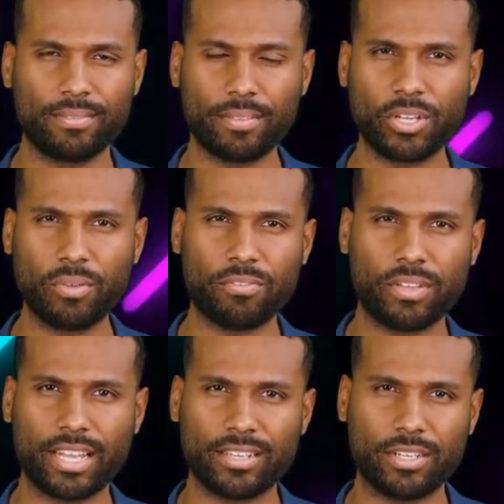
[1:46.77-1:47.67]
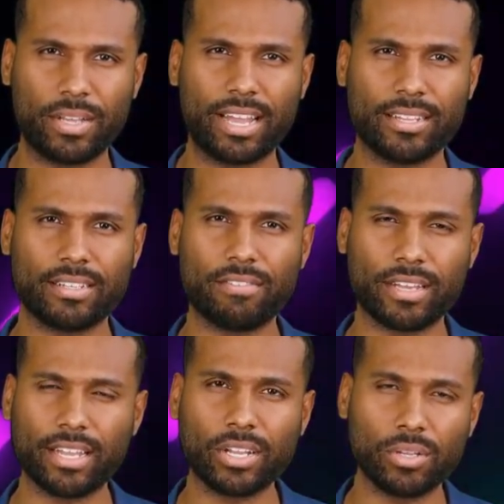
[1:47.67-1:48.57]
Don't forget to like this
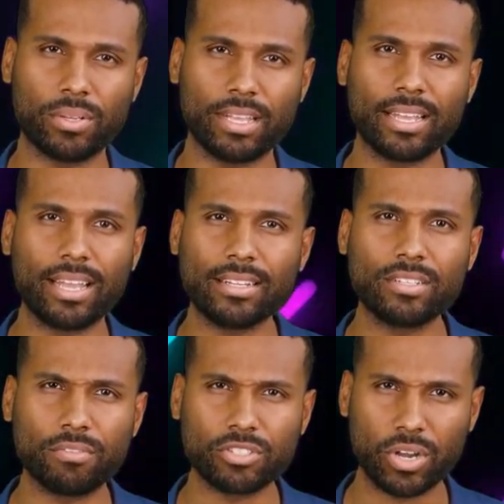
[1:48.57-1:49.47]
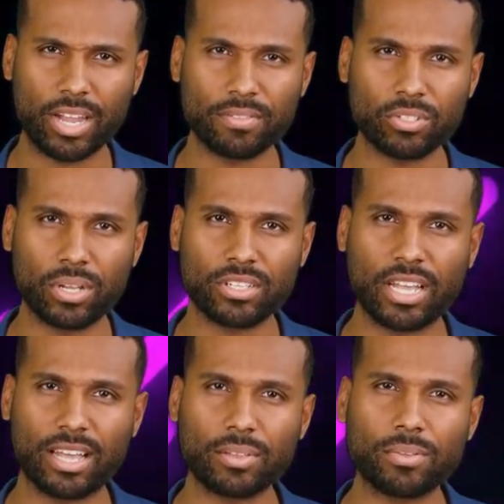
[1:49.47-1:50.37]
video and subscribe to our
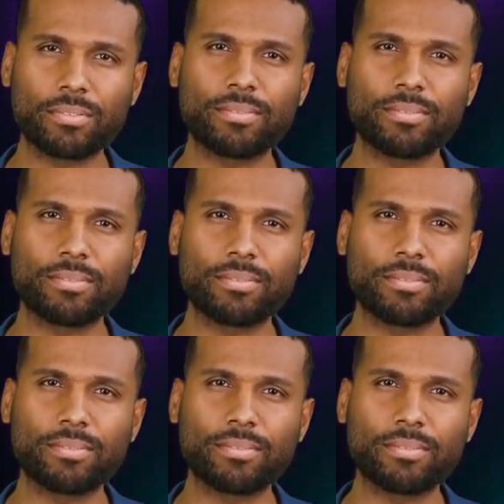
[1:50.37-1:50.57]
channel